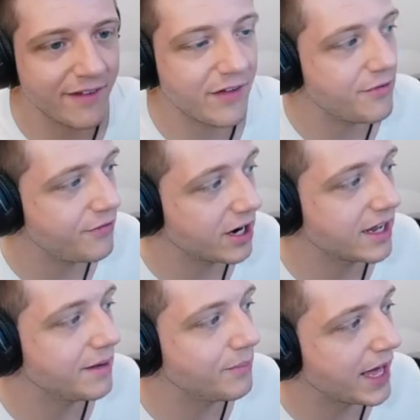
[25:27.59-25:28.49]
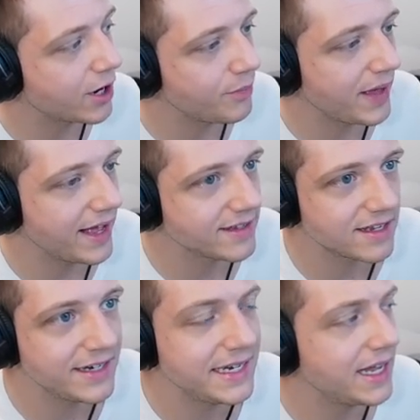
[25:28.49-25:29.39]
a battle pass
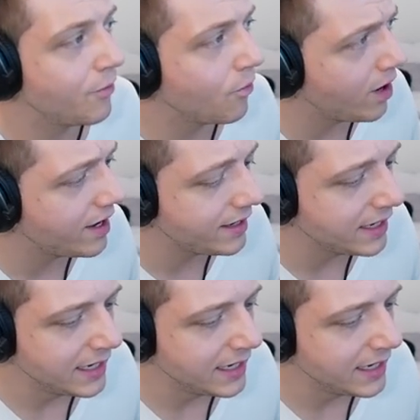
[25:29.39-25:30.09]
on day one.